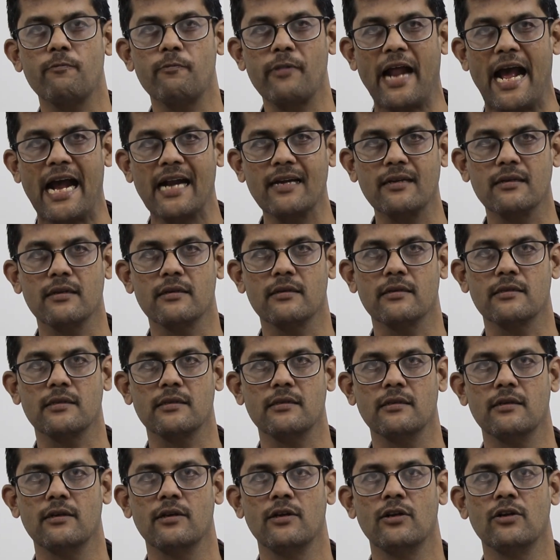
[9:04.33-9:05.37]

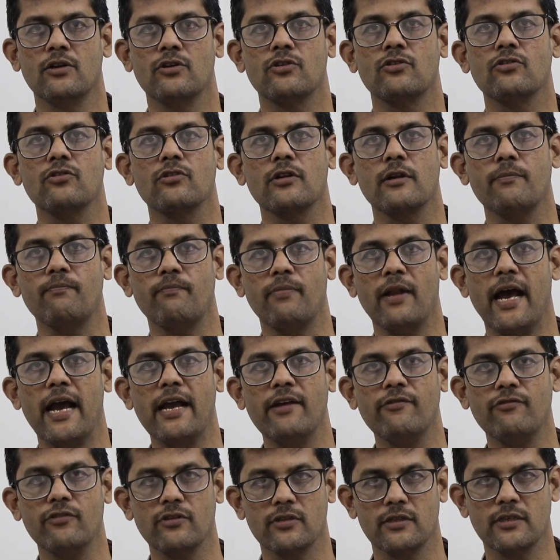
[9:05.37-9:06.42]
practice to reply
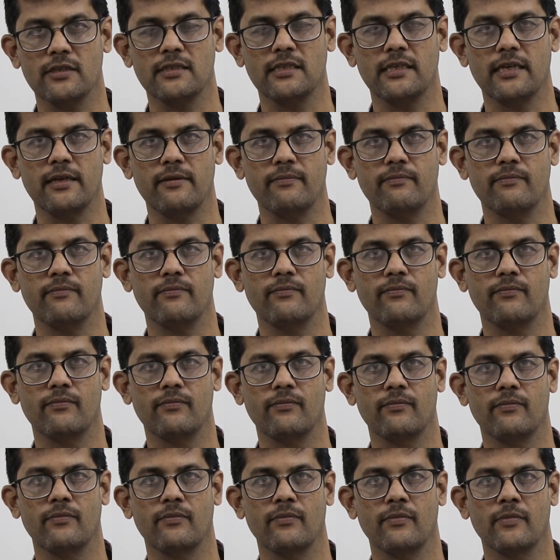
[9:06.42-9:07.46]
for the same.
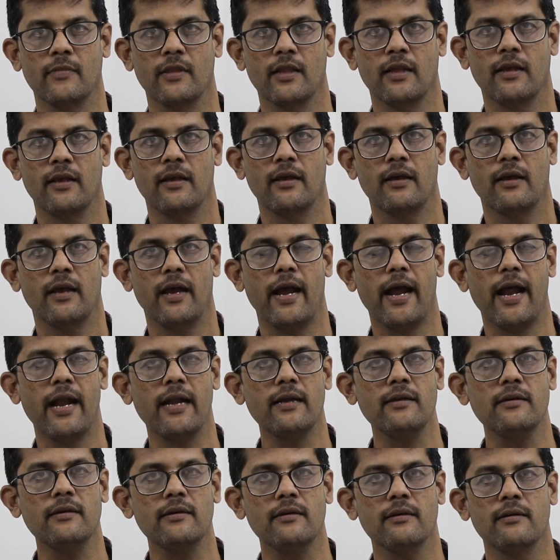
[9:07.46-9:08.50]

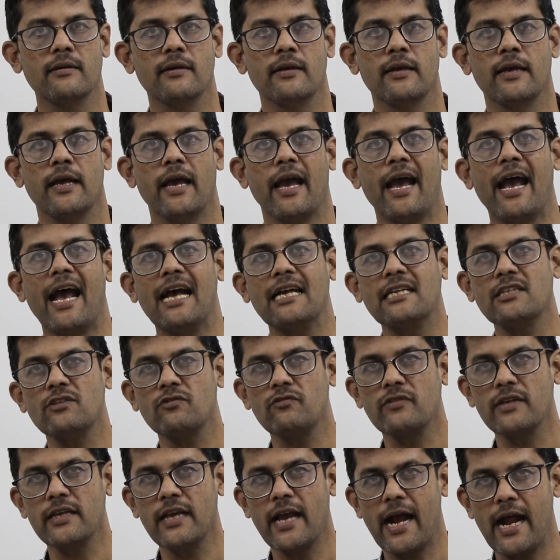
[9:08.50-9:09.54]
And as
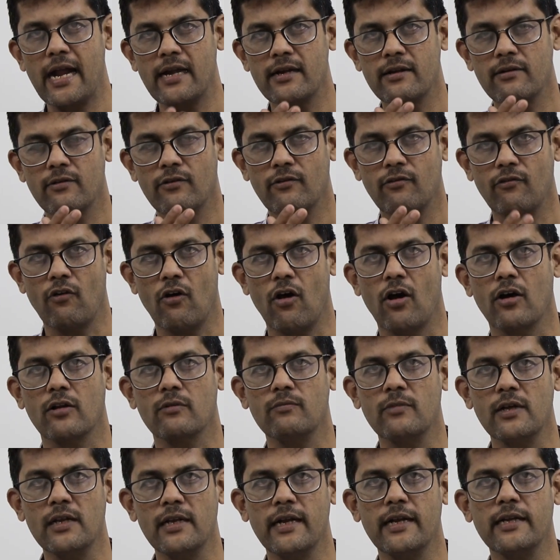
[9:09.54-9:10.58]
we had
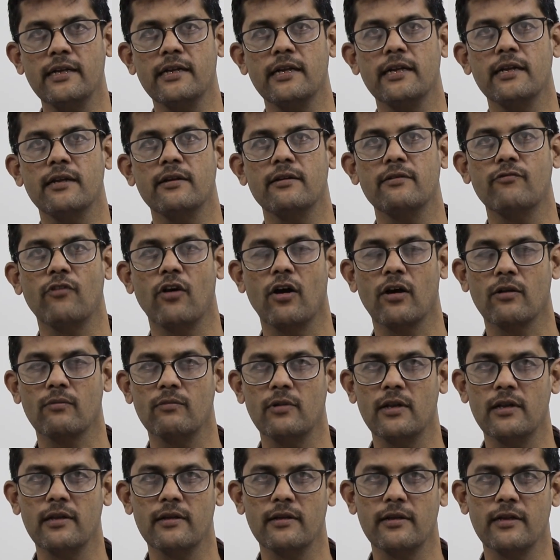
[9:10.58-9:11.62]
formal and
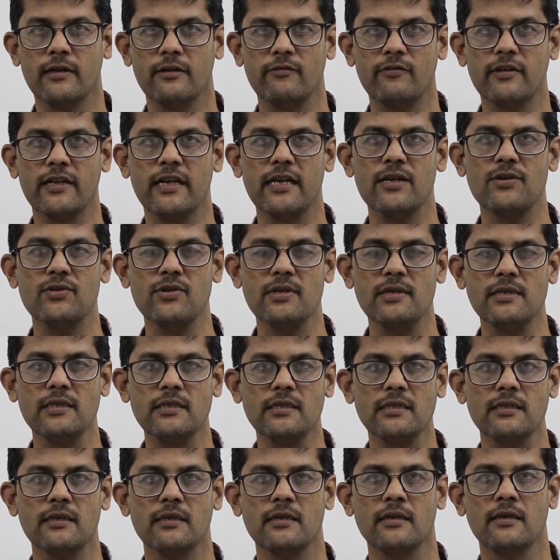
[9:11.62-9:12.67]
informal
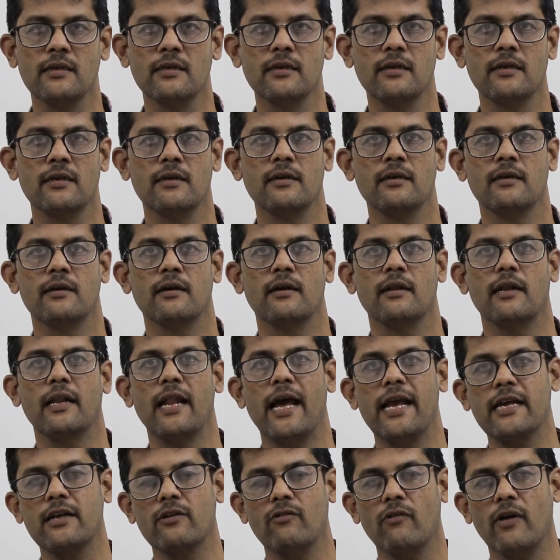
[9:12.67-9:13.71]
invitations,
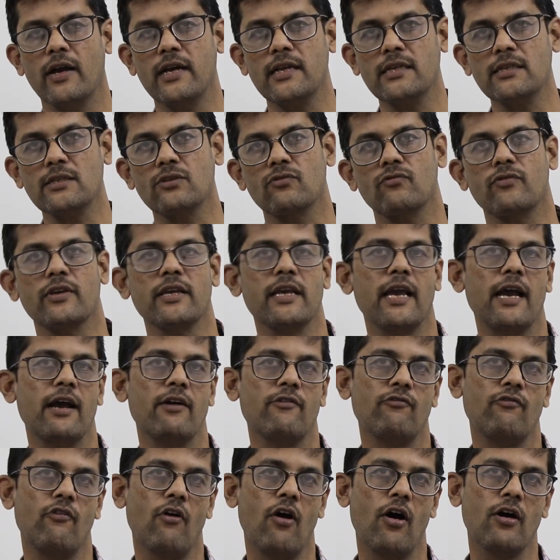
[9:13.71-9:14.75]
likewise we
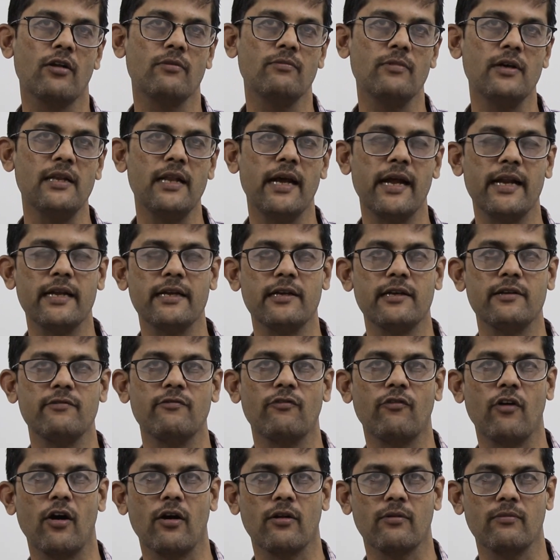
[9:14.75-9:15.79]
have formal and
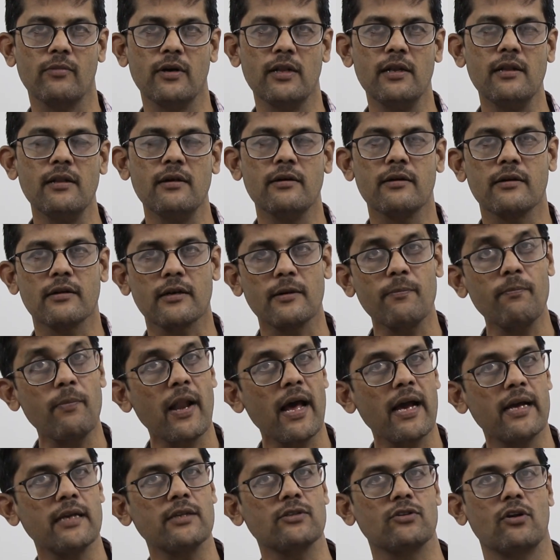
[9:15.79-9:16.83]
informal
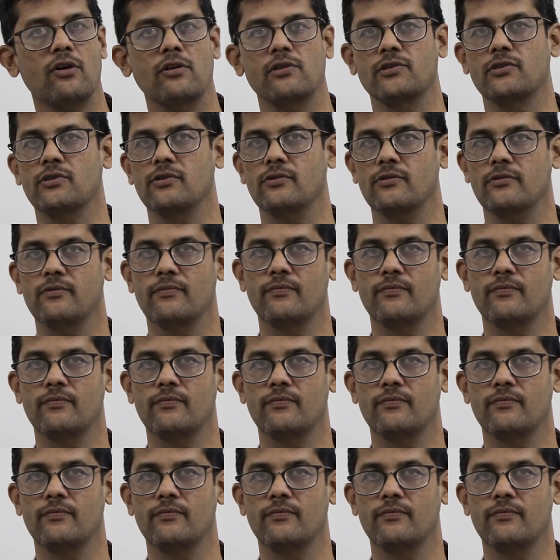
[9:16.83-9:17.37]
replies also.